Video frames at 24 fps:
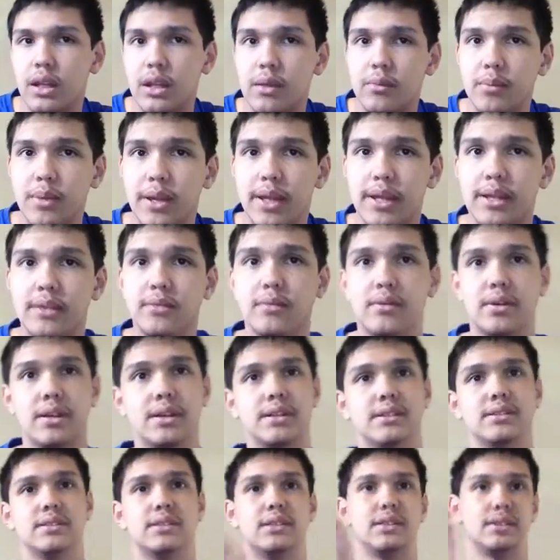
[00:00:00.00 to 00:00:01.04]
Yeah, but
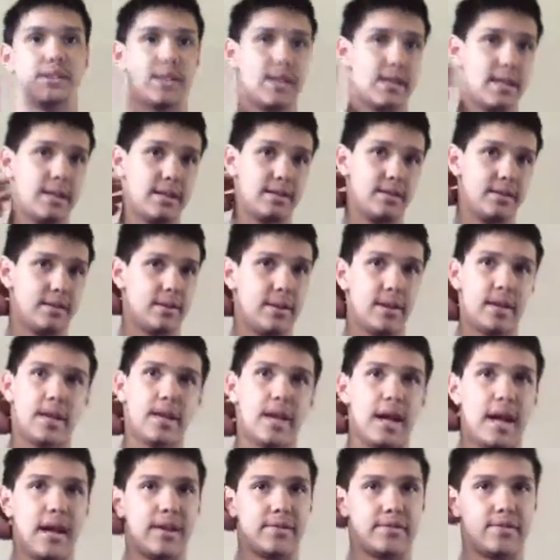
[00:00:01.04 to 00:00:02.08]
anyways, then
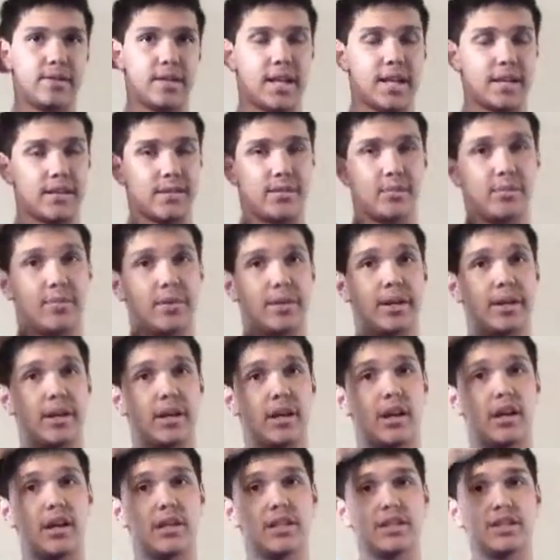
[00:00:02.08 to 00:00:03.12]
after that debris
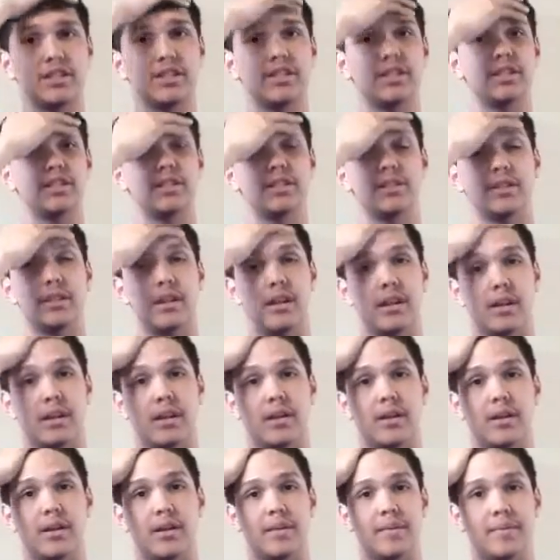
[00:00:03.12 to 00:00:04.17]
caution,
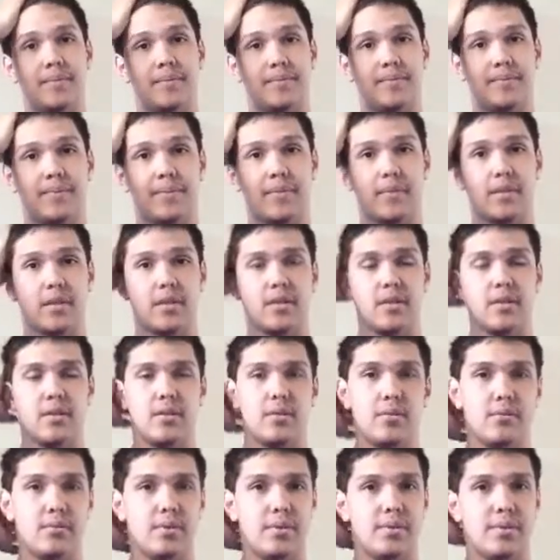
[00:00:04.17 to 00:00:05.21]

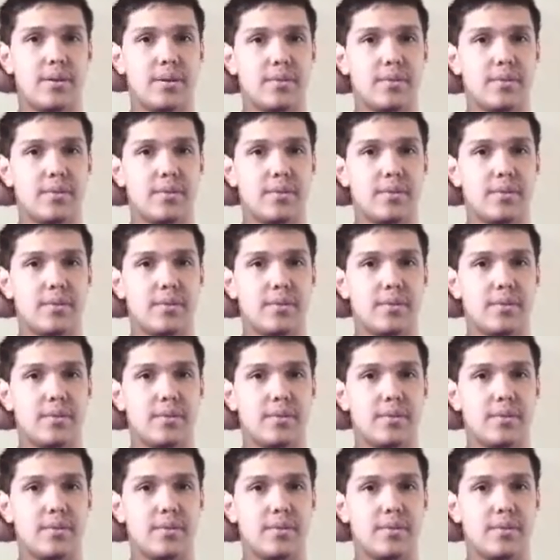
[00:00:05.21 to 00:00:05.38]
we